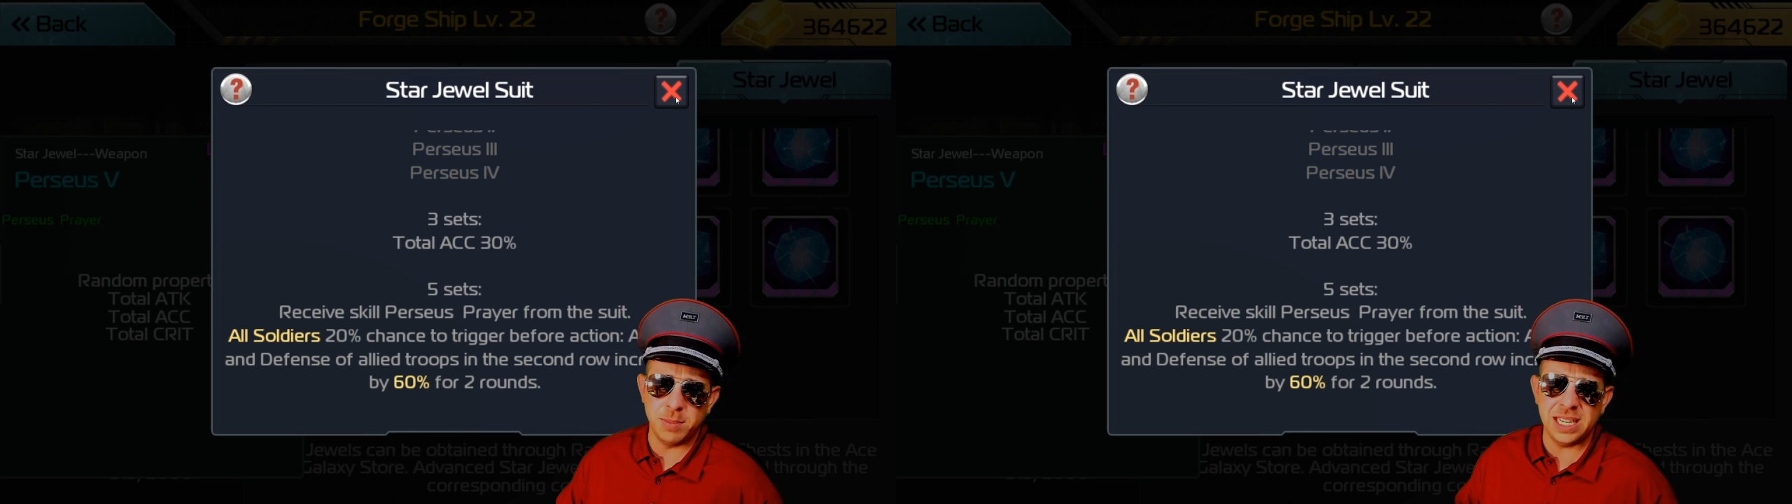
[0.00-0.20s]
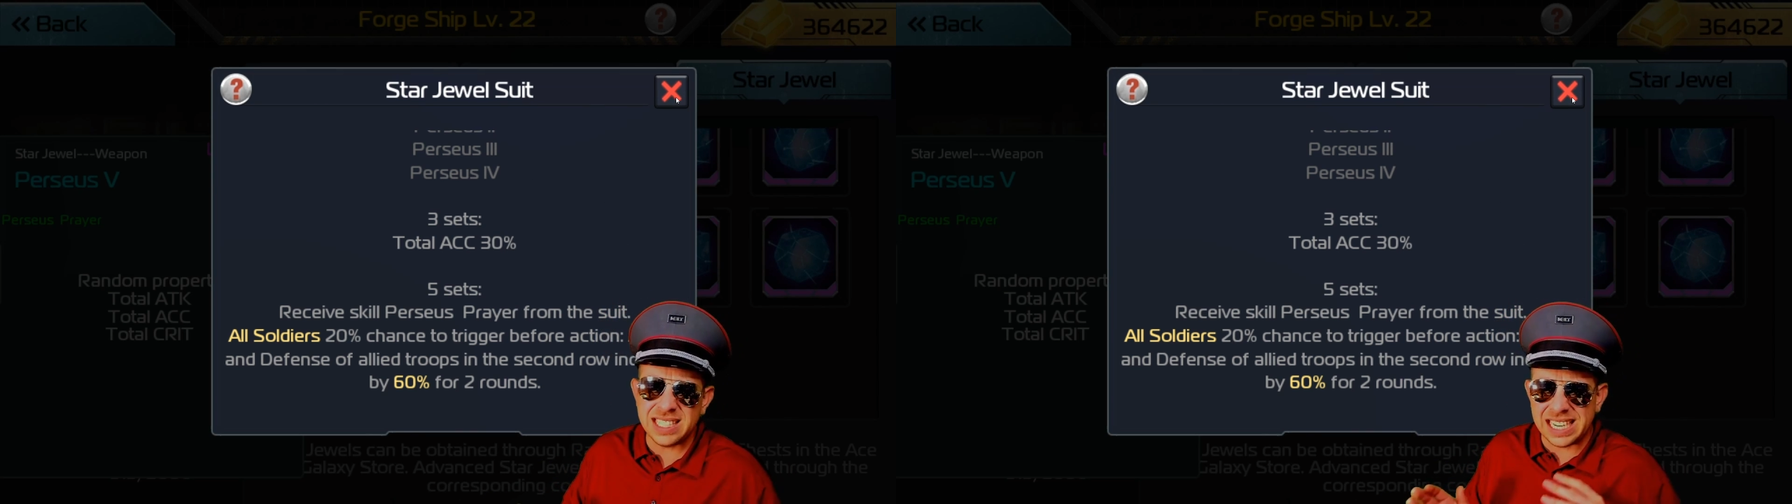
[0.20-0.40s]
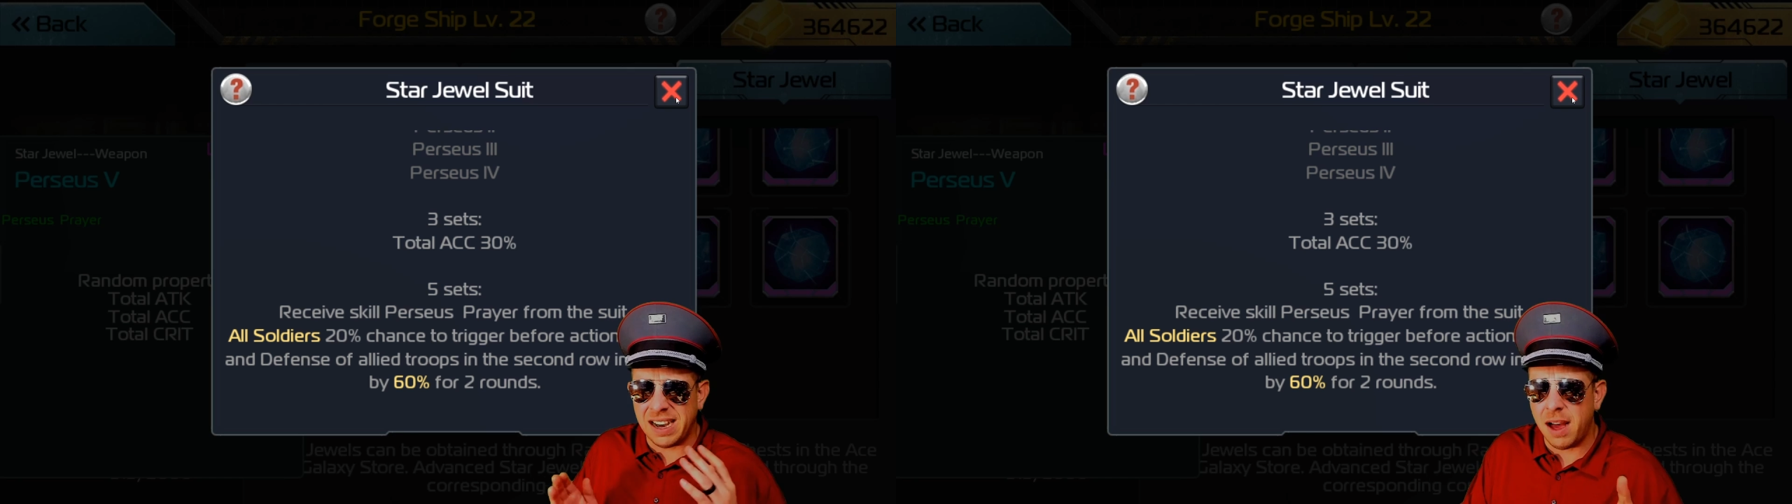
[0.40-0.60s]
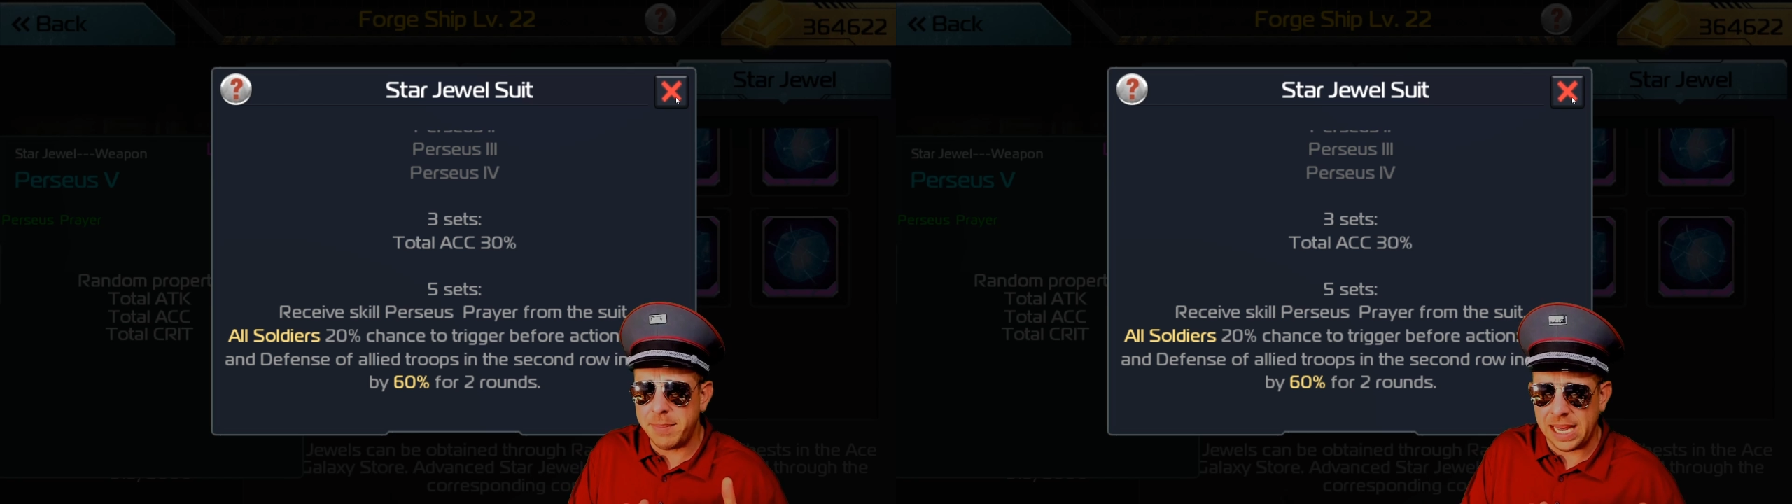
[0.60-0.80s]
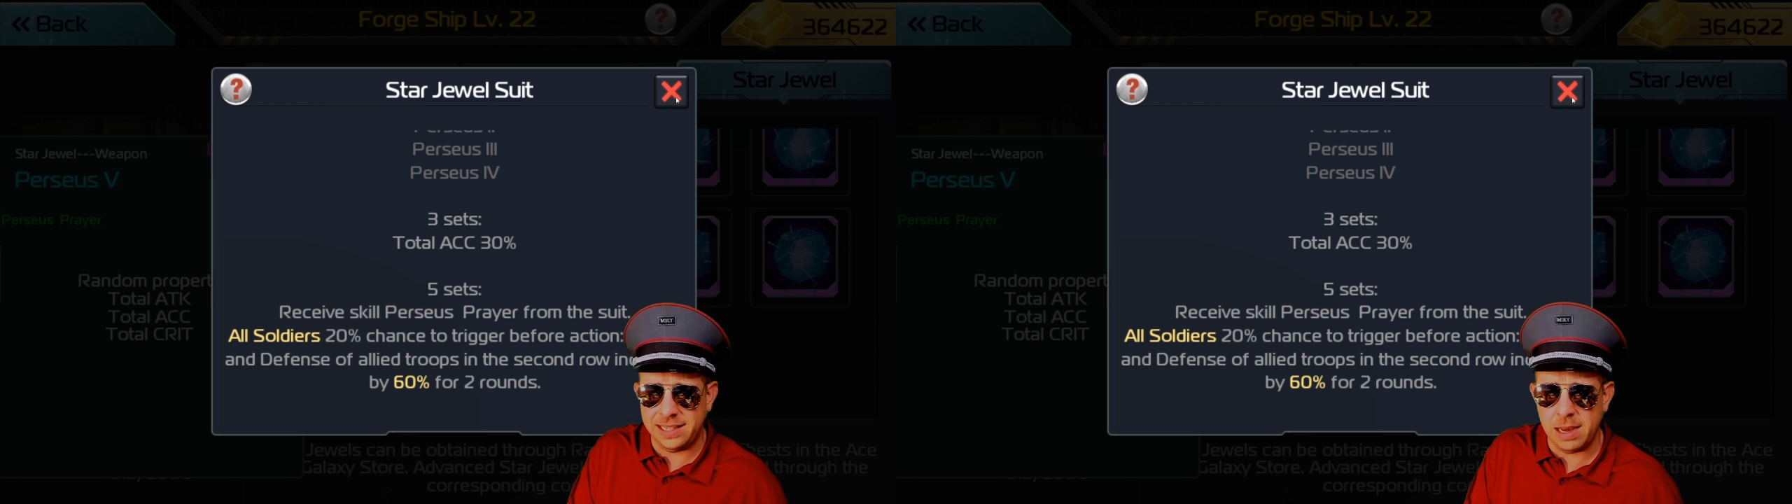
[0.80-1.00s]
But it's a
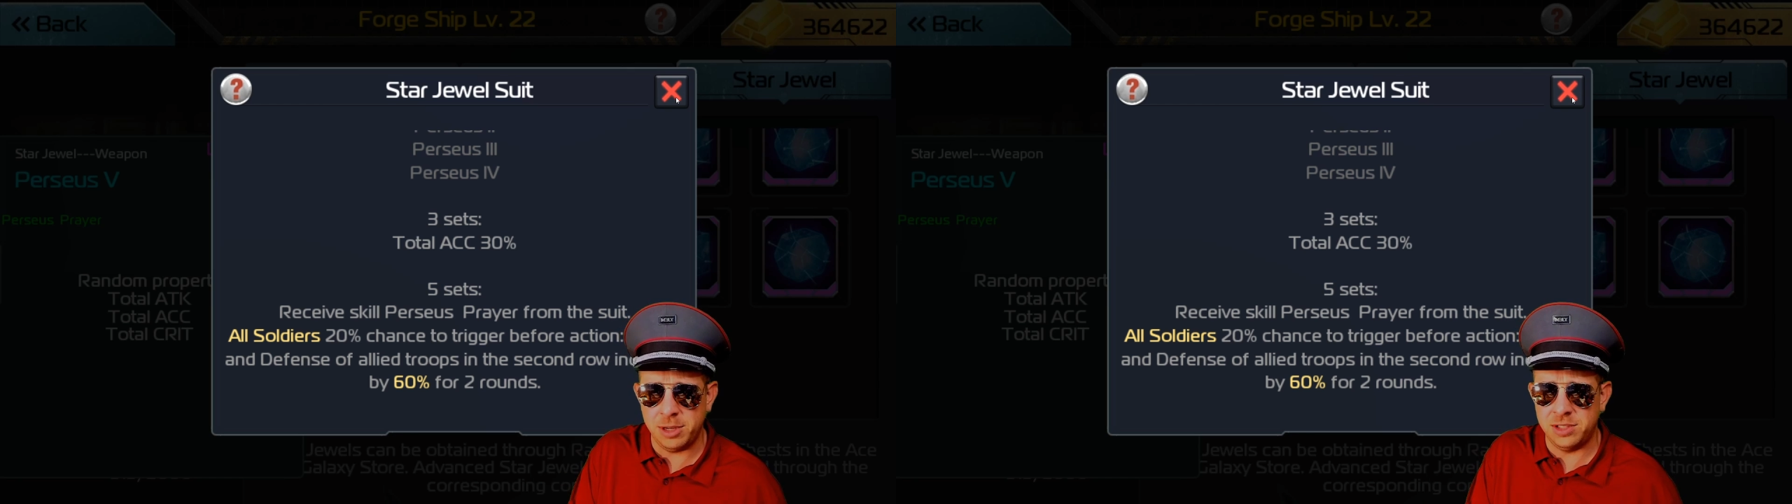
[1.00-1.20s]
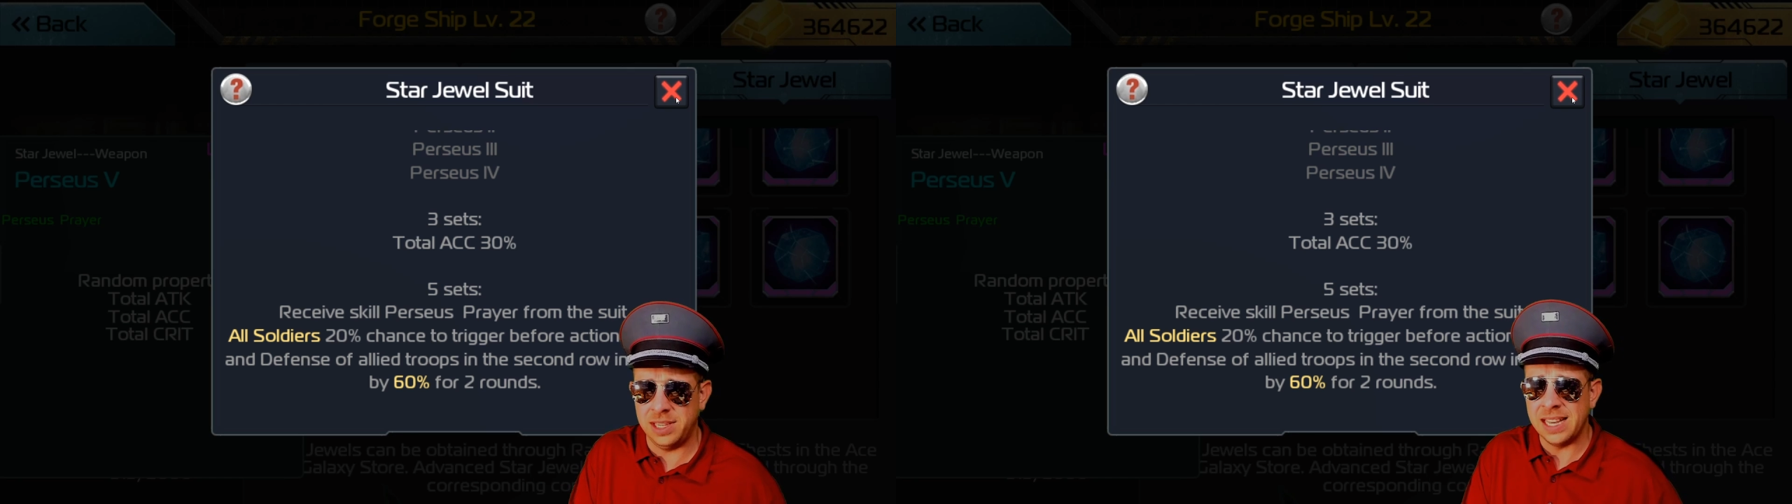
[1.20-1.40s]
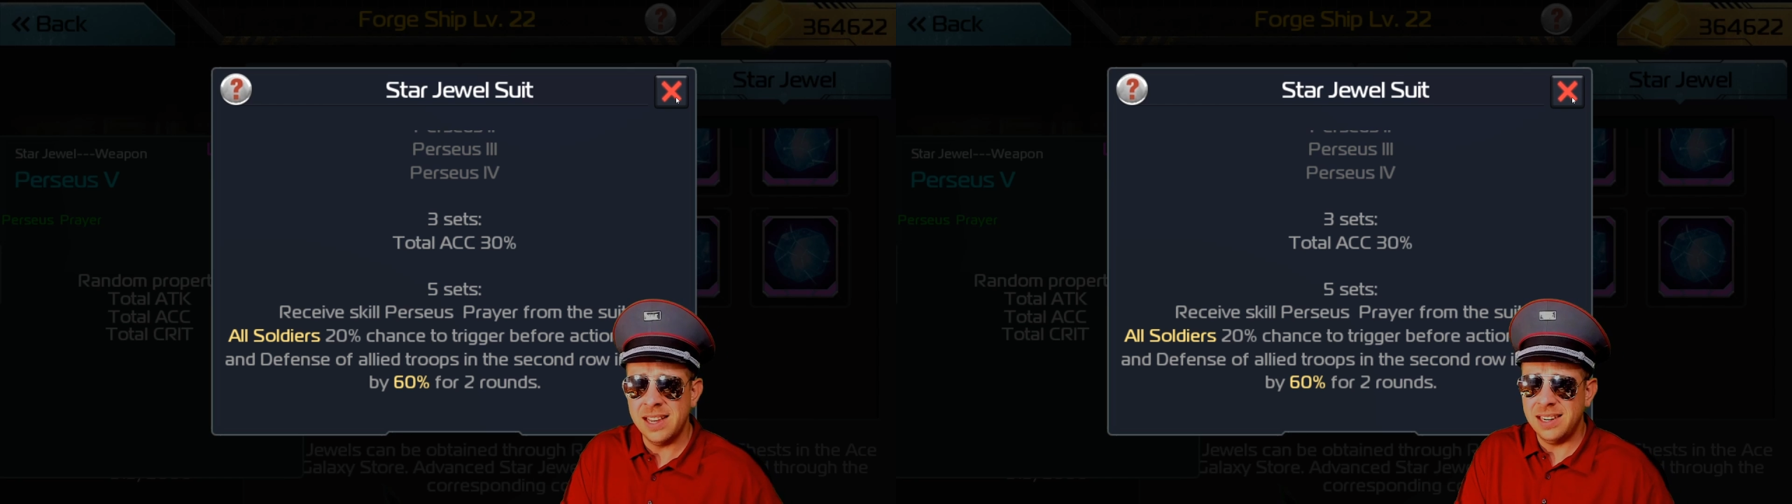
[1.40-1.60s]
combat damage thing.